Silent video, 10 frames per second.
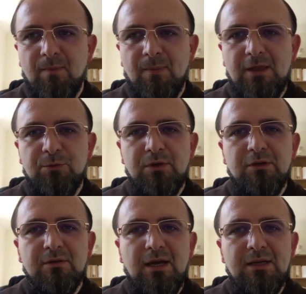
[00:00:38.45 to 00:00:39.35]
that will
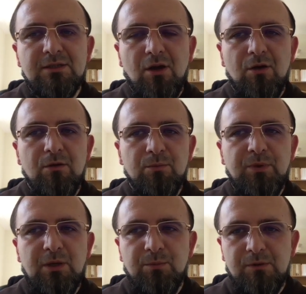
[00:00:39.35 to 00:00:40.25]
unite all
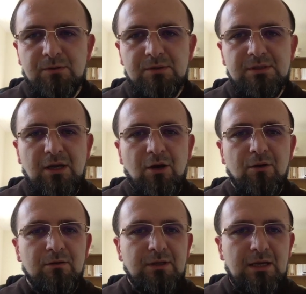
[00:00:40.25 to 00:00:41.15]
peoples,
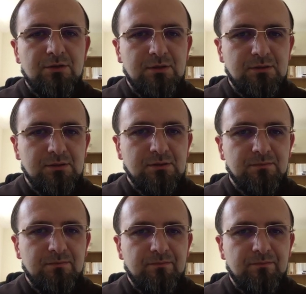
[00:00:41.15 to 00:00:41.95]
all nations,